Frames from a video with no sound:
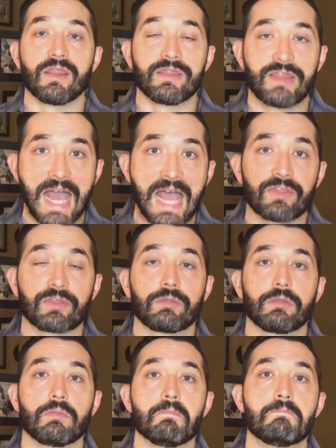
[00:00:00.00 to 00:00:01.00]
That
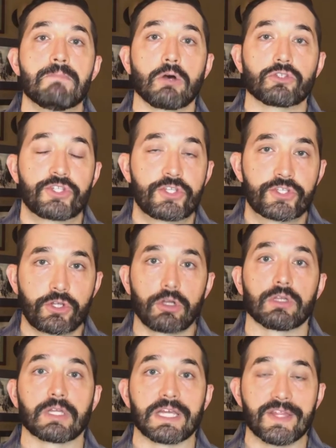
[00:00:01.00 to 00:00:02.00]
most
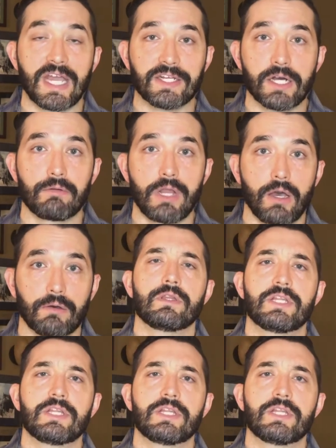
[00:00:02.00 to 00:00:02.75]
certainly they don't know.